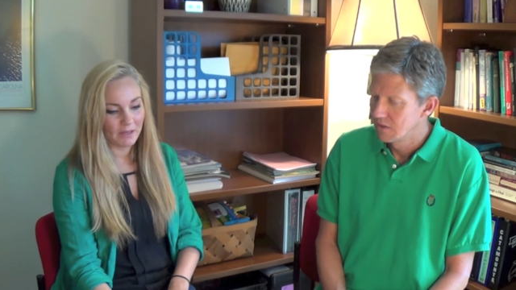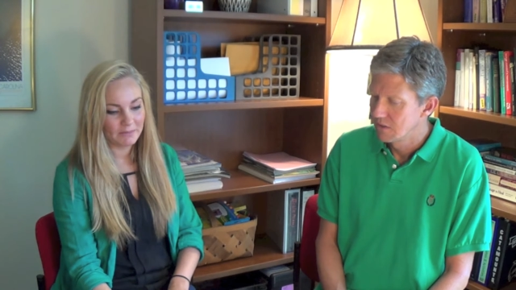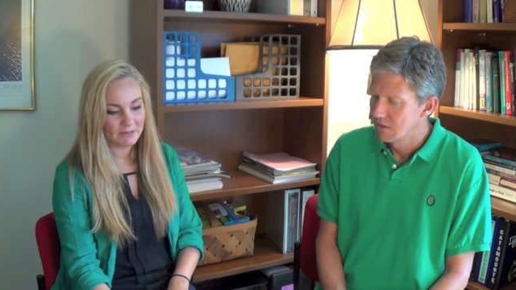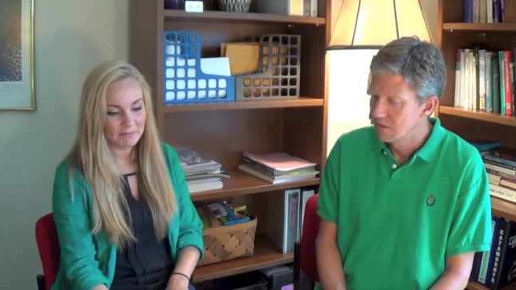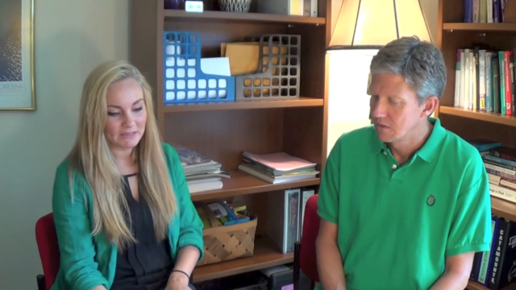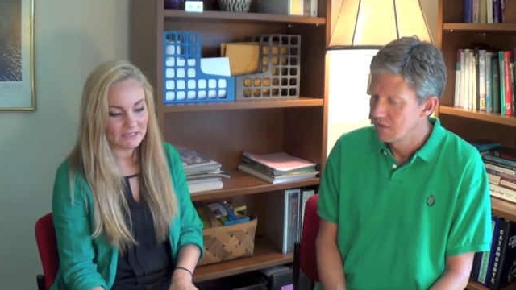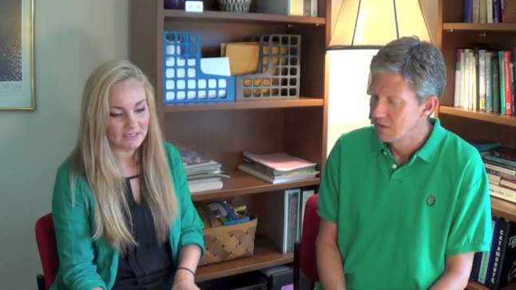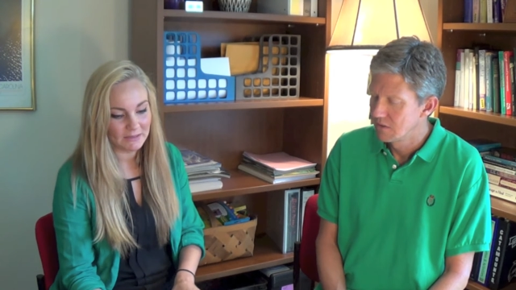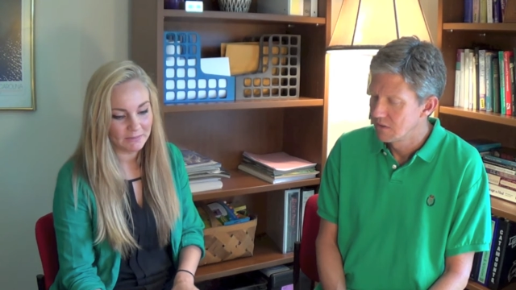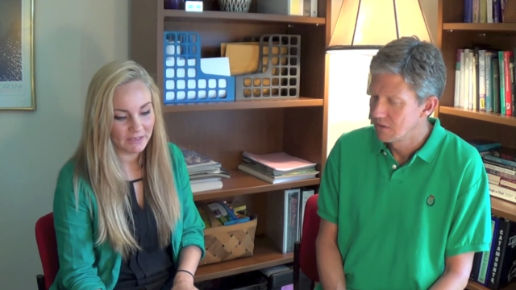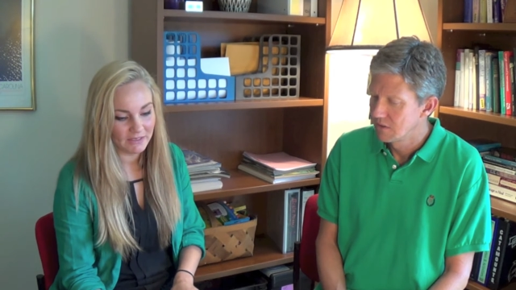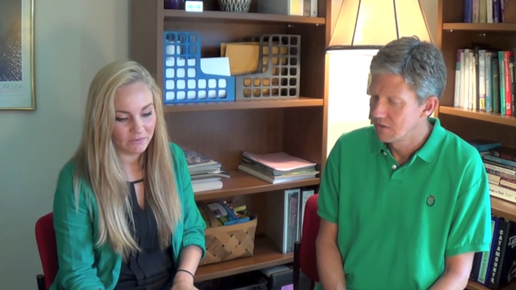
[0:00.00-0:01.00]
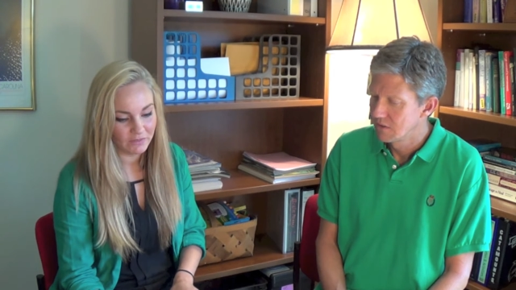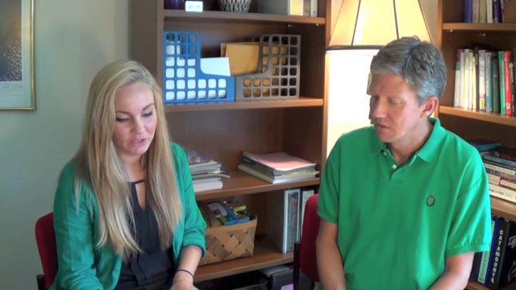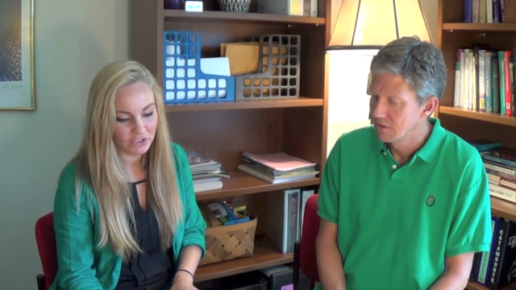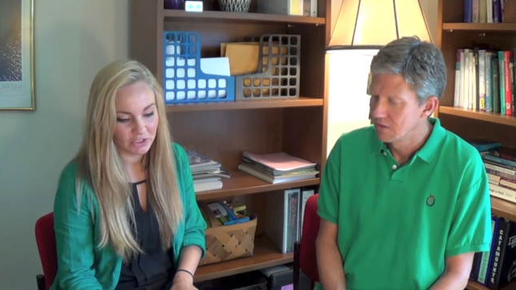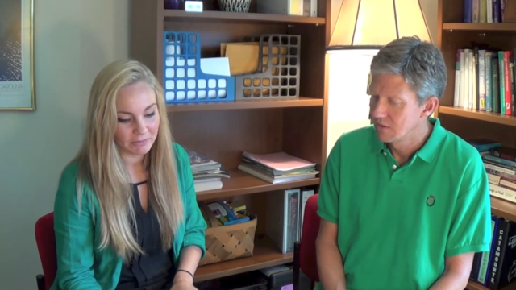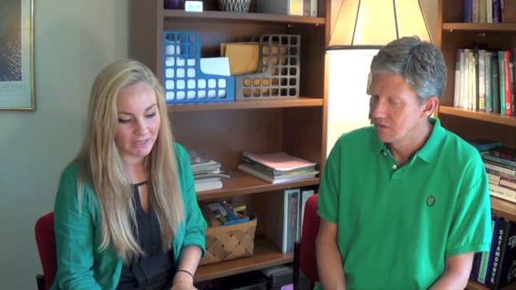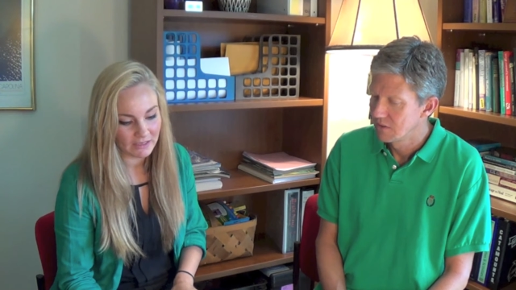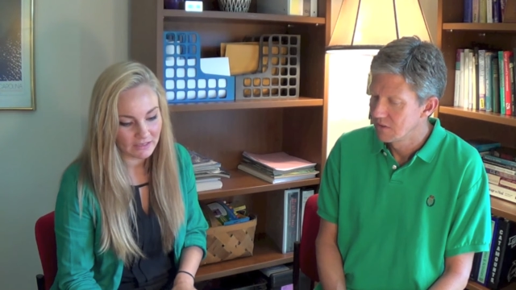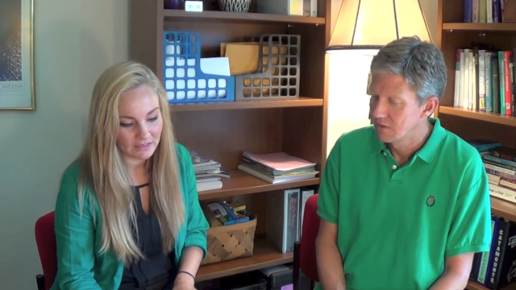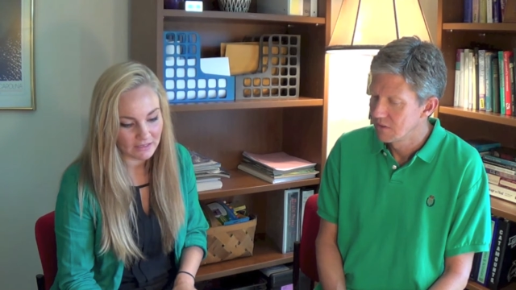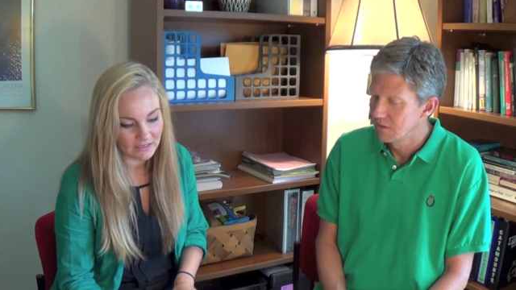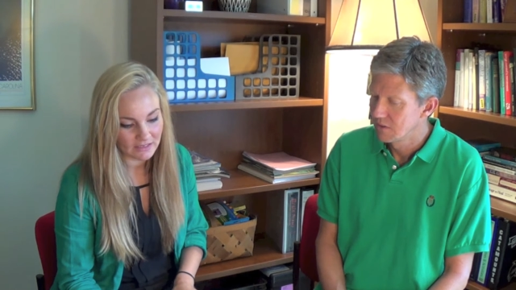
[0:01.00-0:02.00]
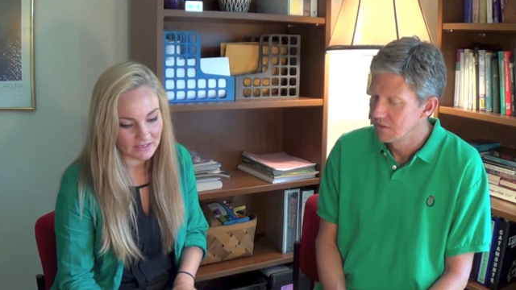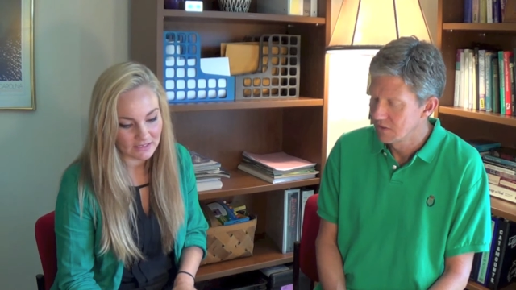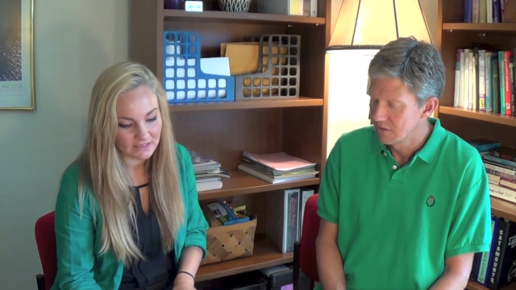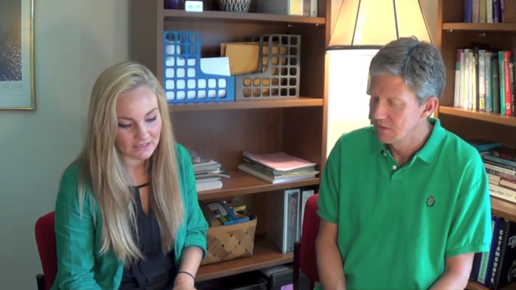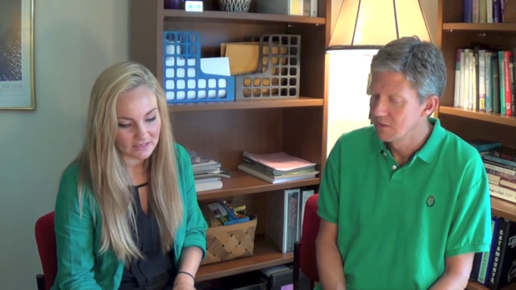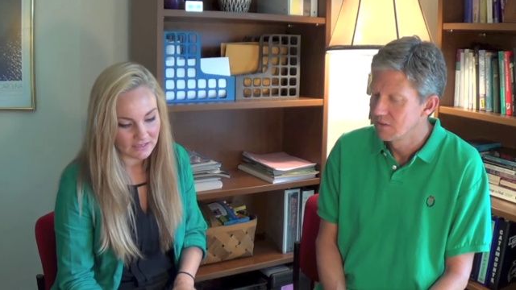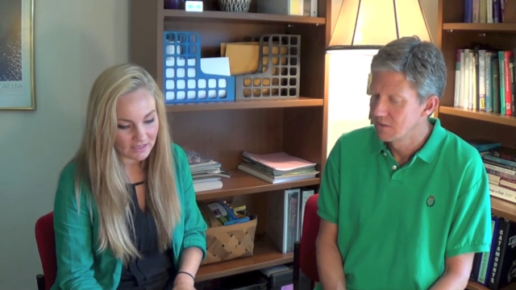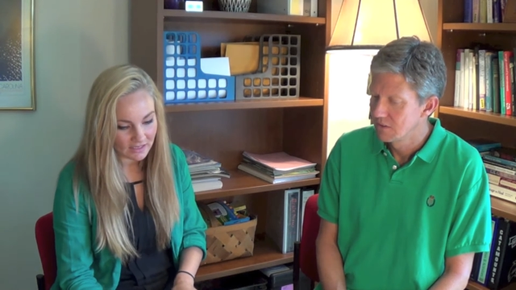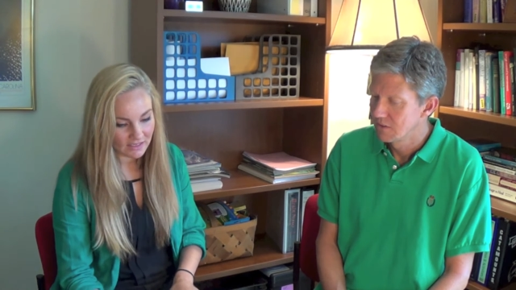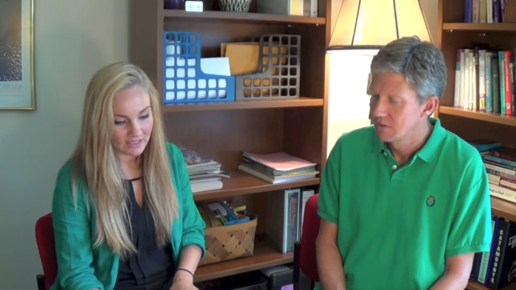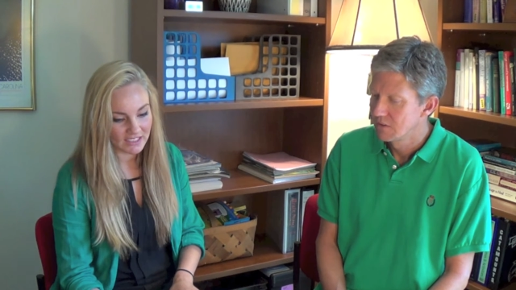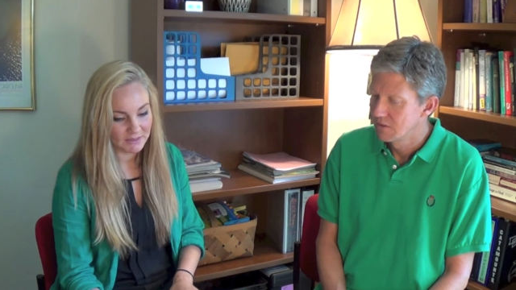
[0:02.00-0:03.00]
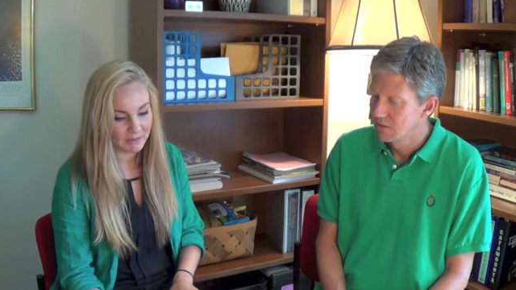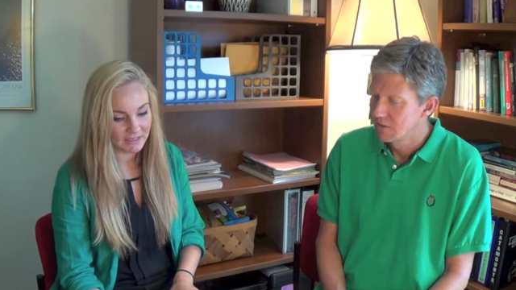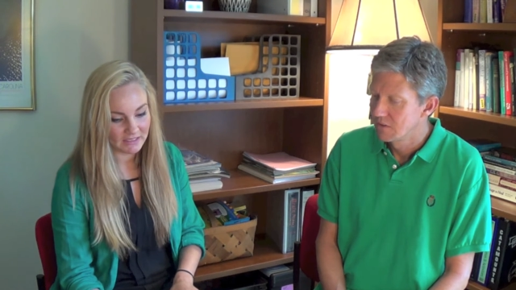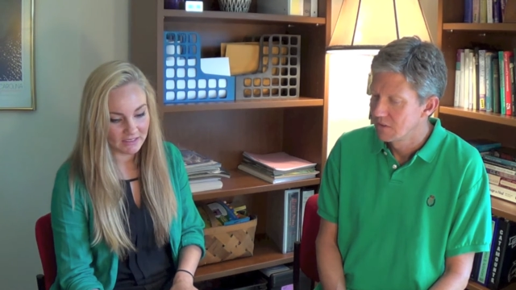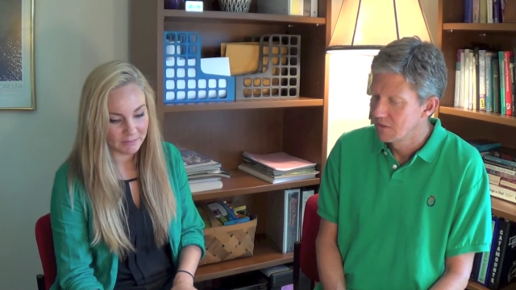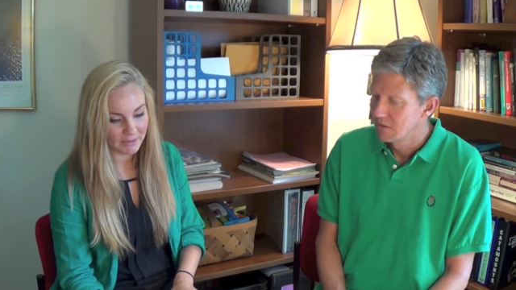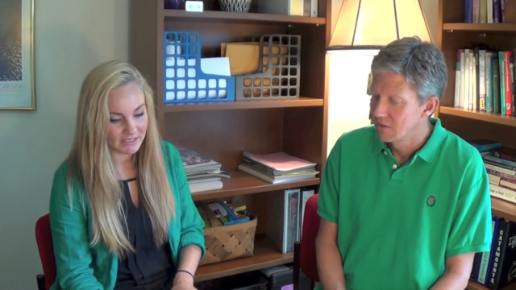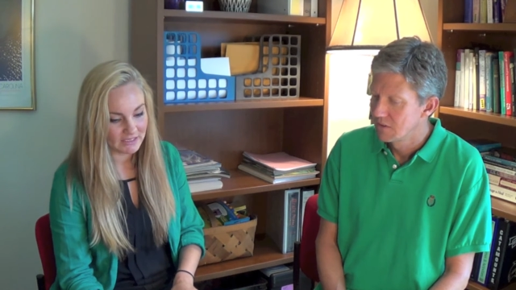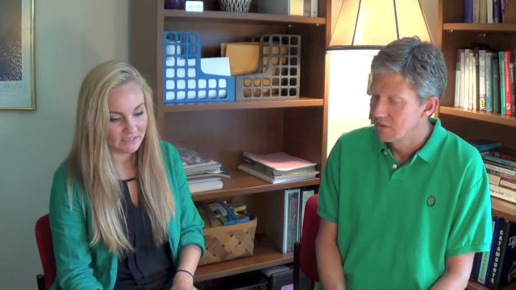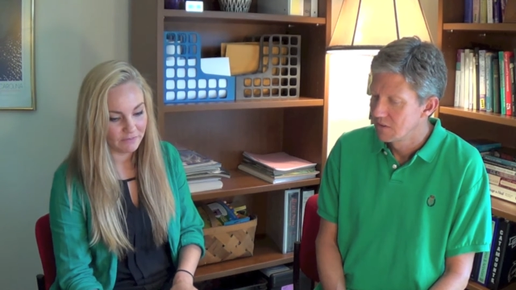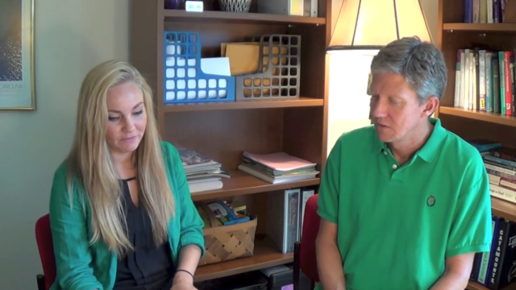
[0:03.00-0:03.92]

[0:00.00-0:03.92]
Speaker 1: optimism, and future-mindedness, expecting the best in the